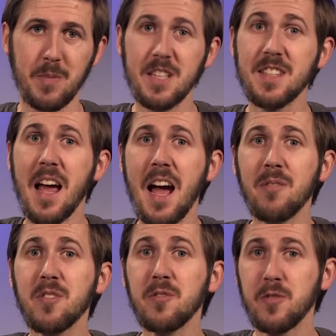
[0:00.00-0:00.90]
is to
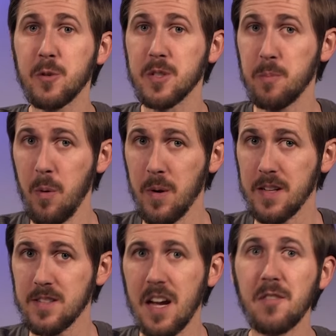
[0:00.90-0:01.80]
have the fewest
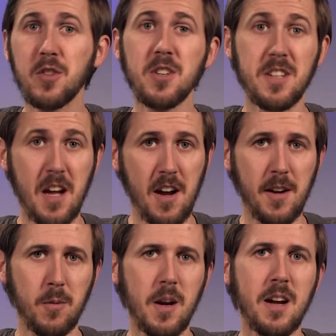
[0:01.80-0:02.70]
points after
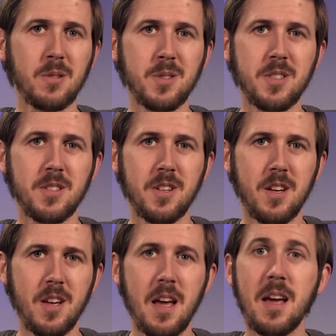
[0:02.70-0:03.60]
nine rounds.
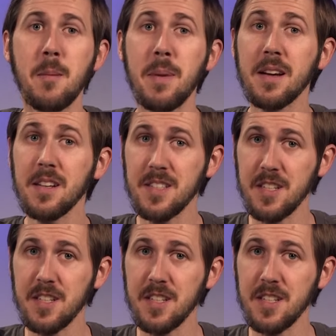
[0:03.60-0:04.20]
Pick a